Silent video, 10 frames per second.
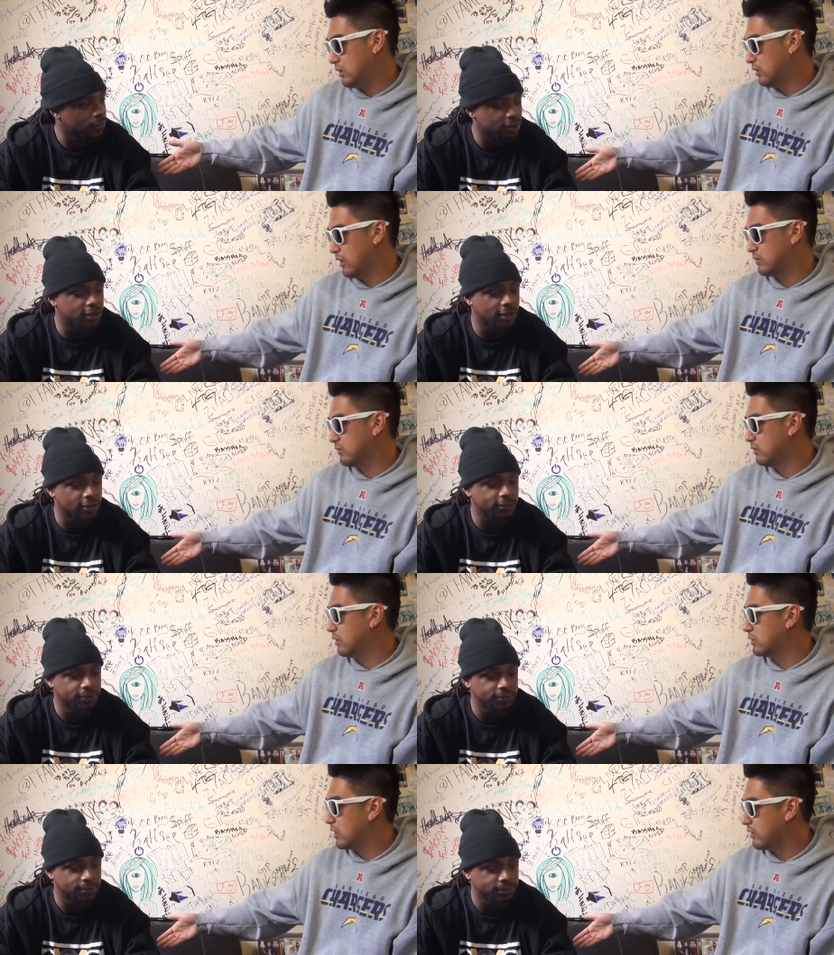Speaker 1: you exactly. guys,
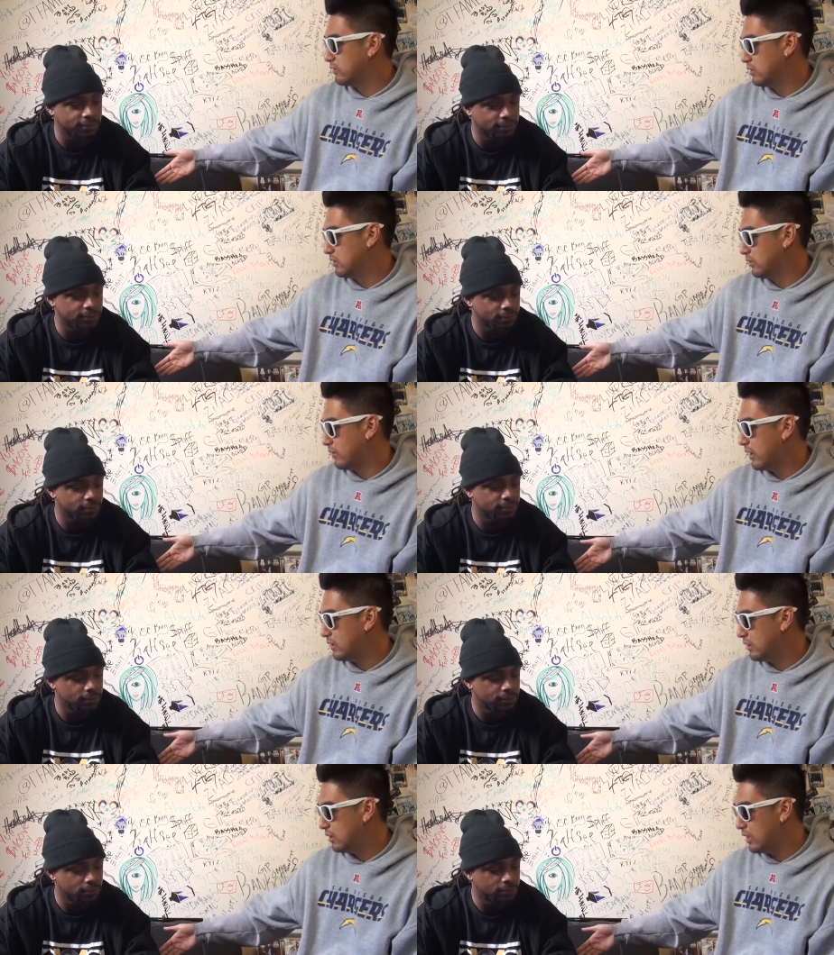your job to
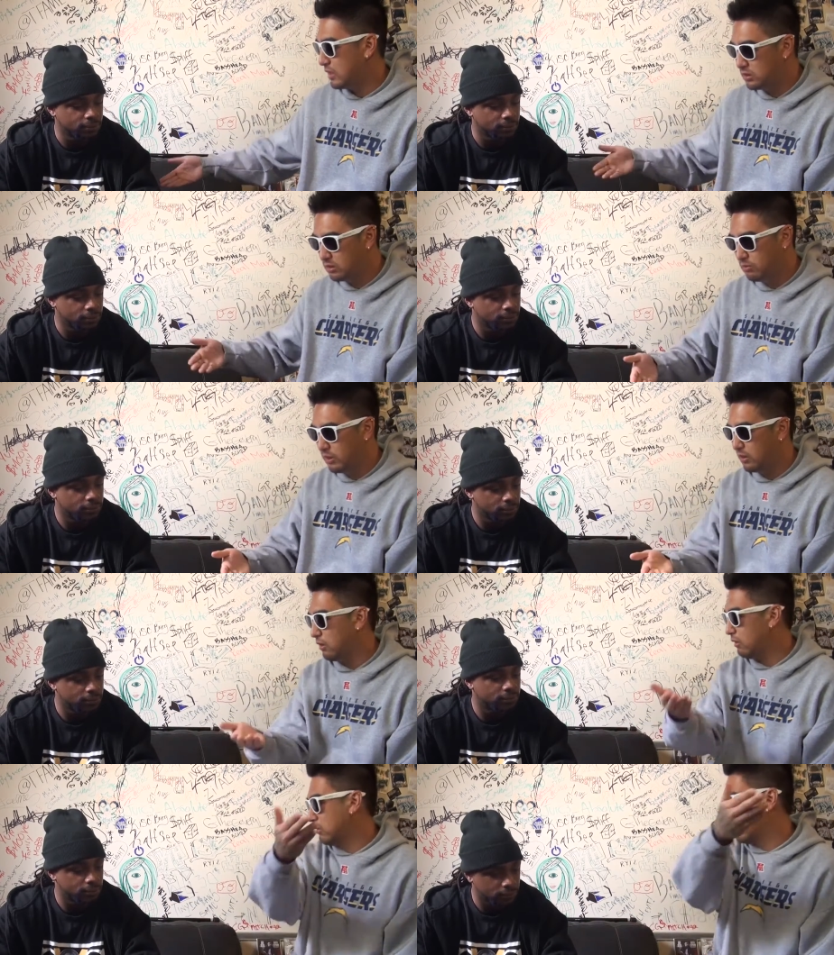direct it. That should be
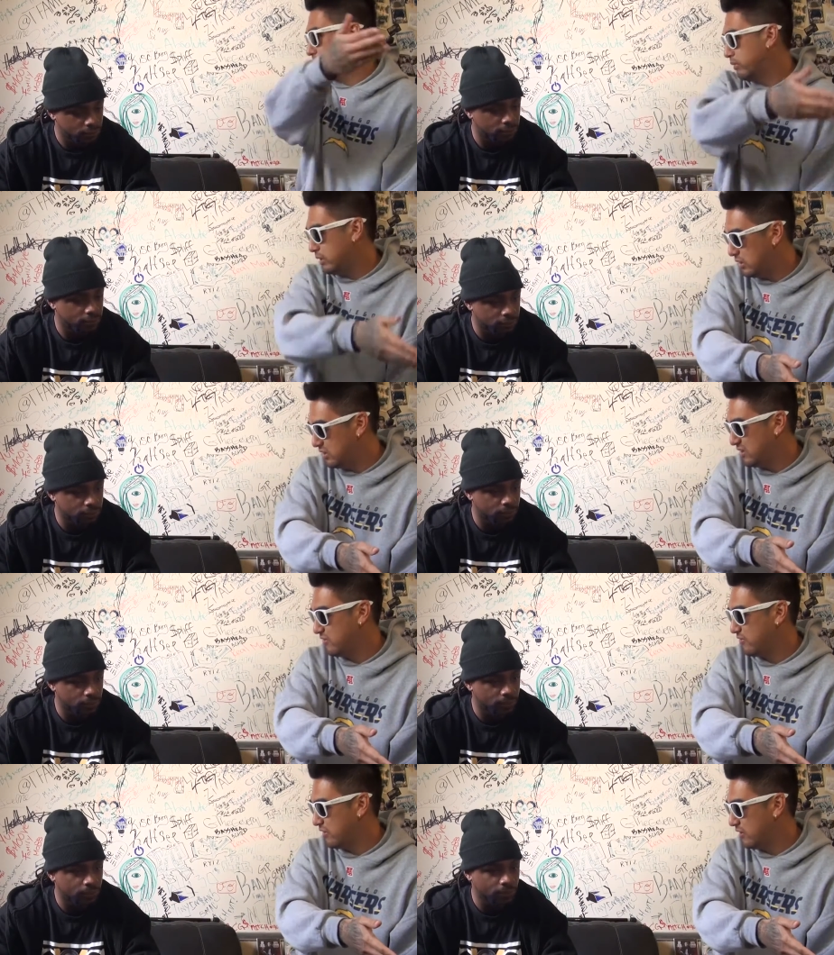a whole completely
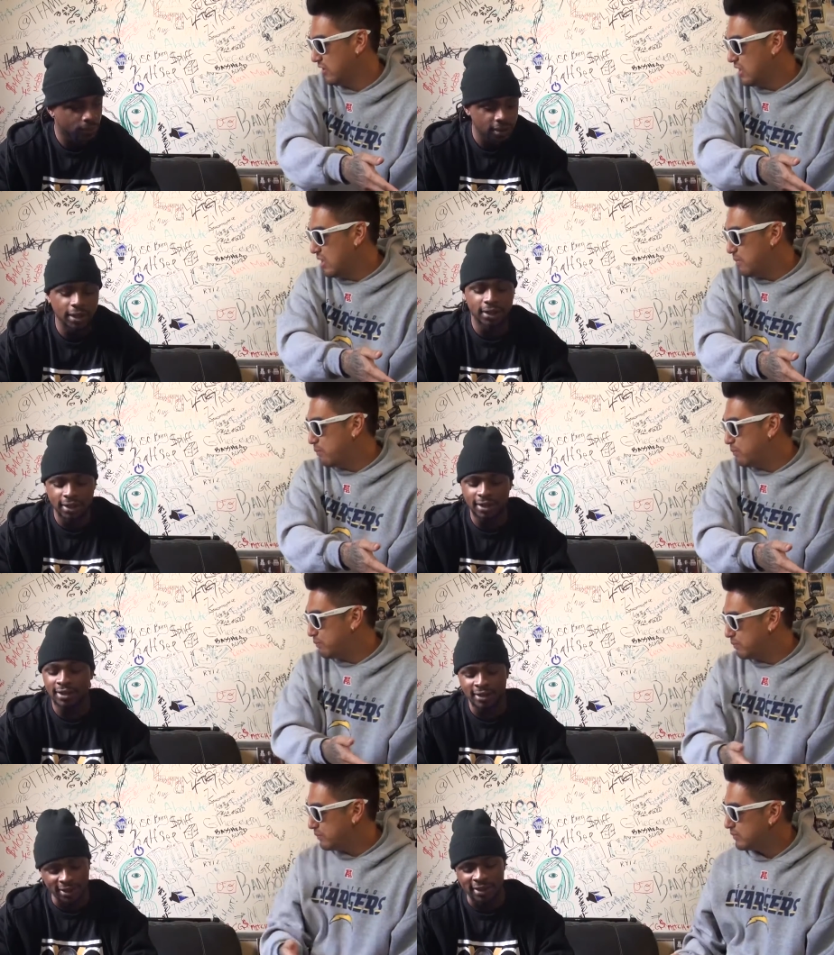different. Yeah, that
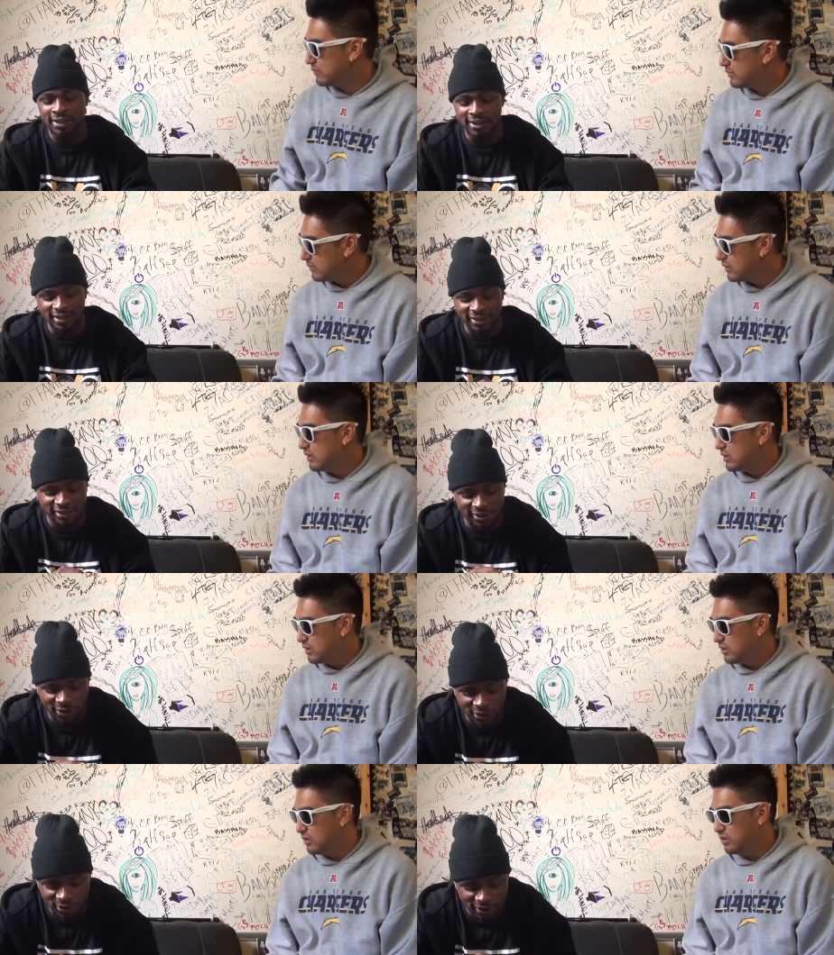it, it is. It's
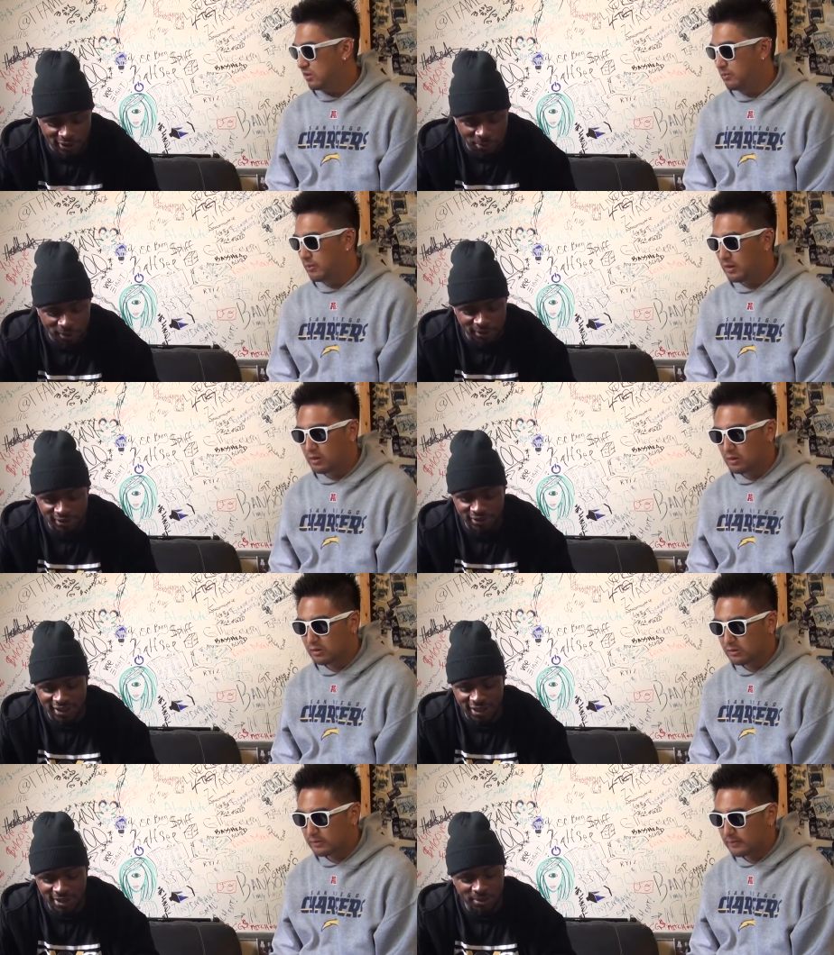
Speaker 2: a whole another person's mean?
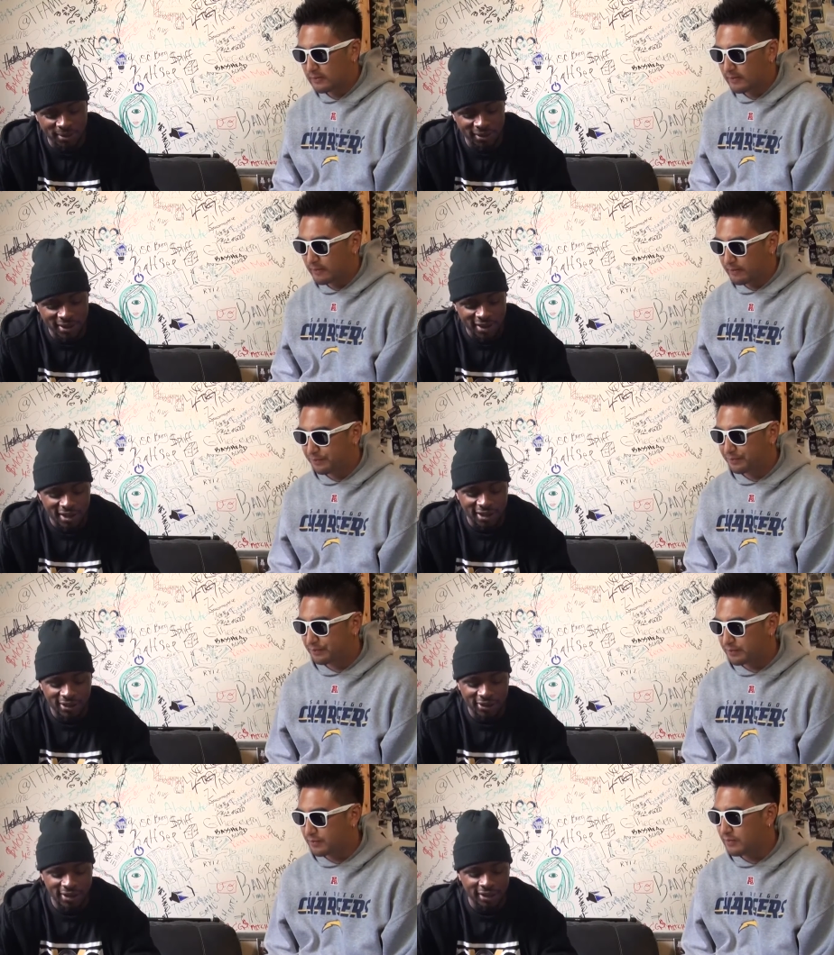job and
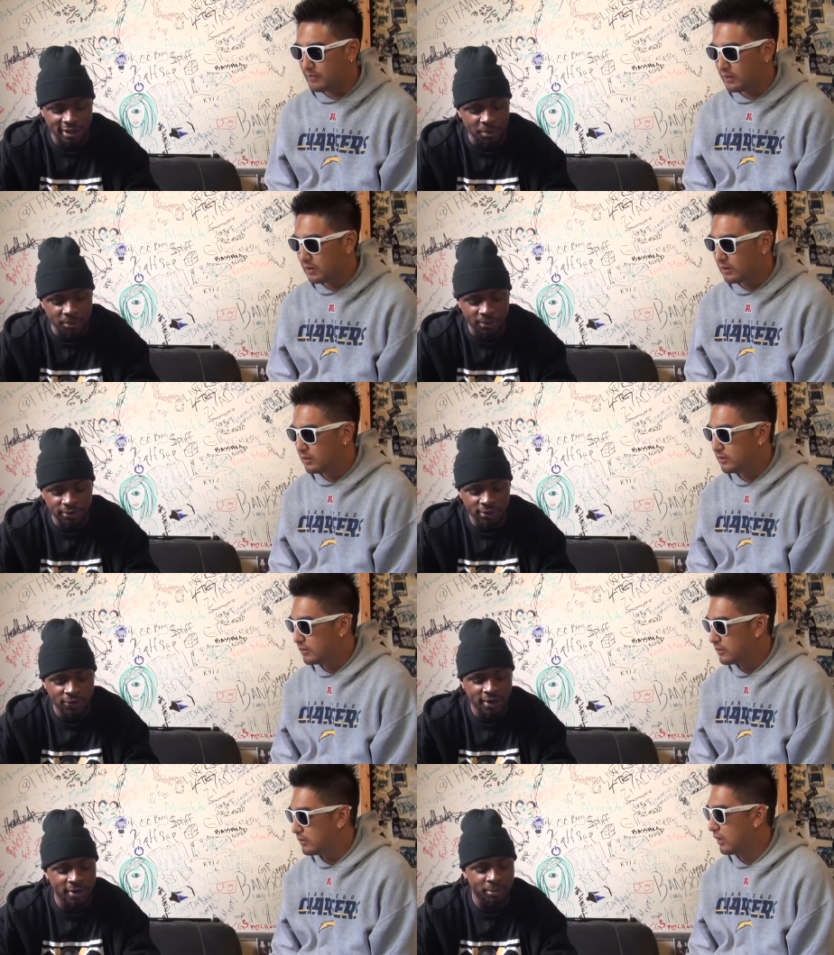and all that. A lot of people don't
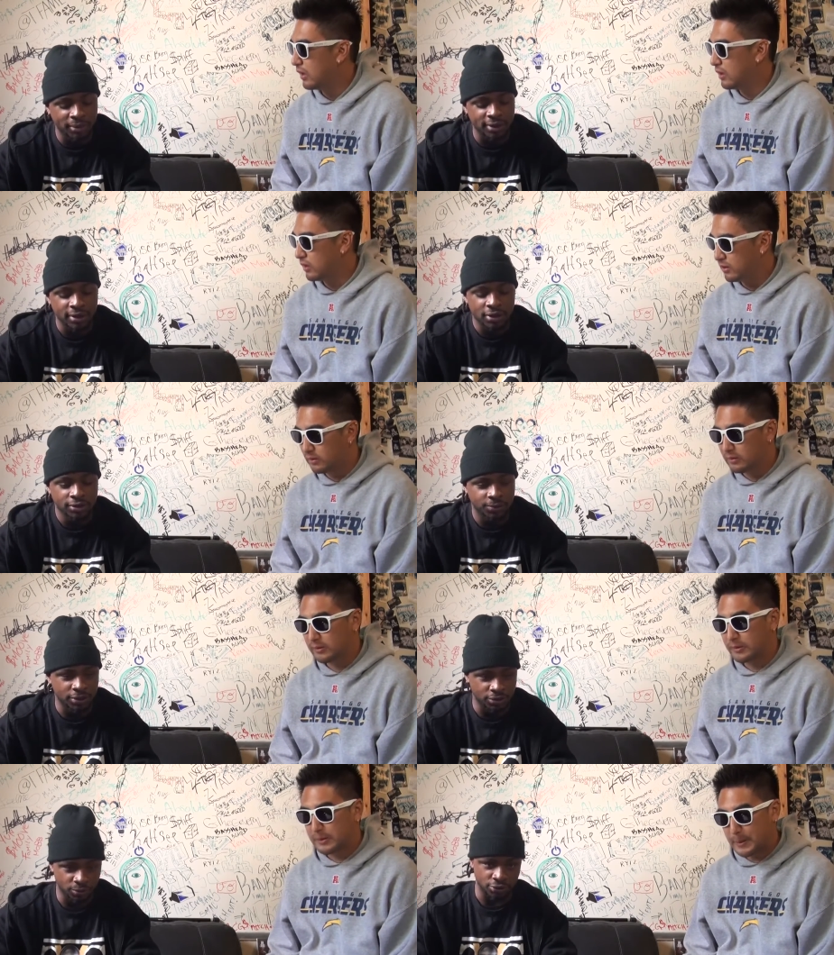know that, yeah. but
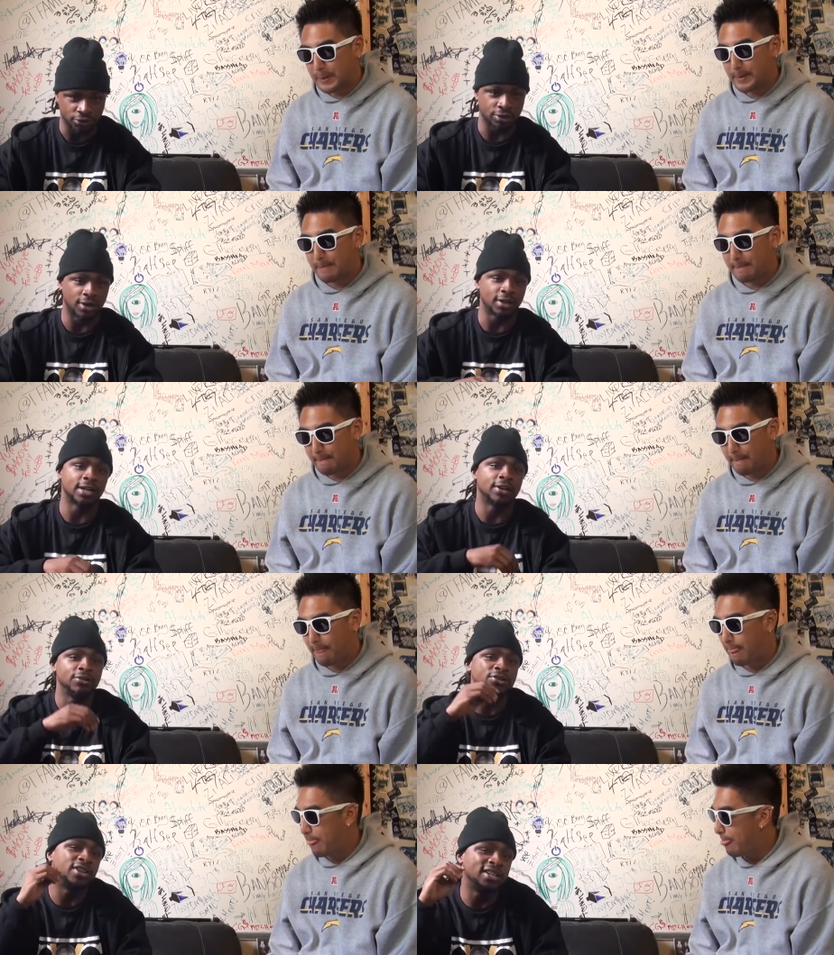especially when you're starting
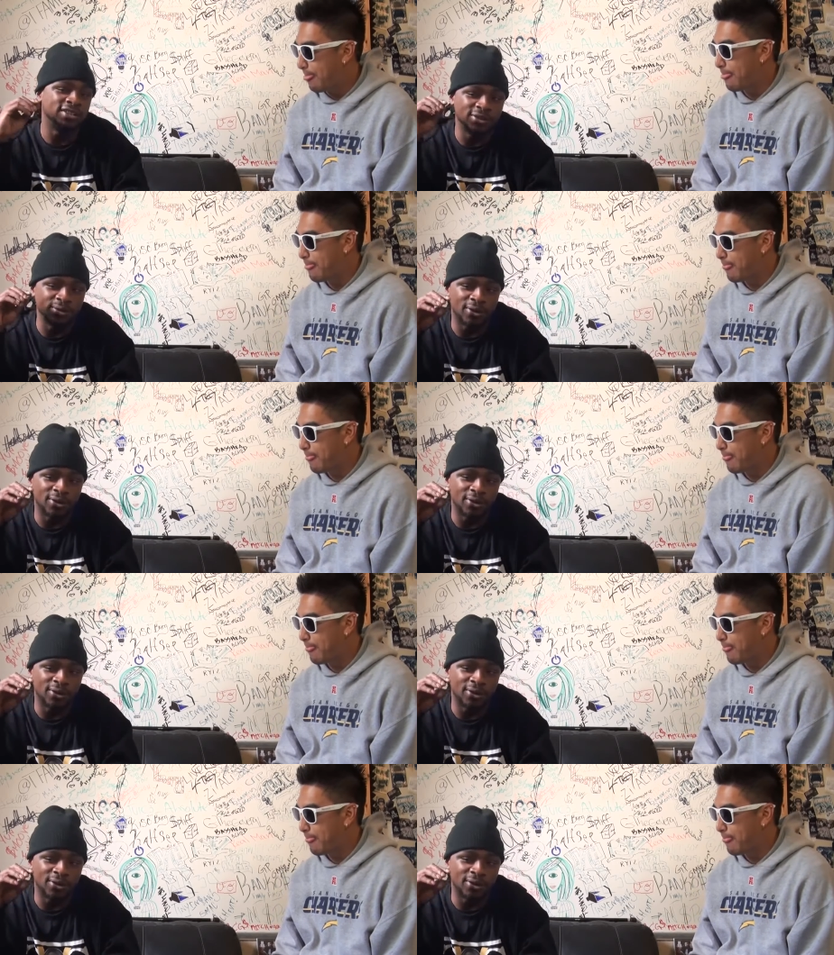out, you try to do